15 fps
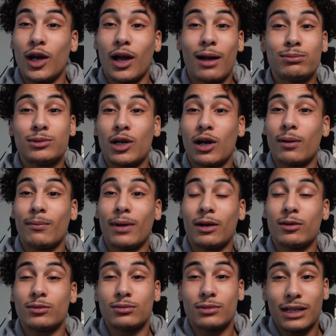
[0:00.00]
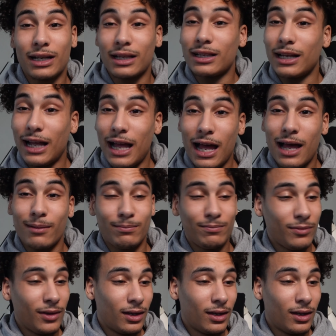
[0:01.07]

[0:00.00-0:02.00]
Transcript: I'm talking about the, the cop.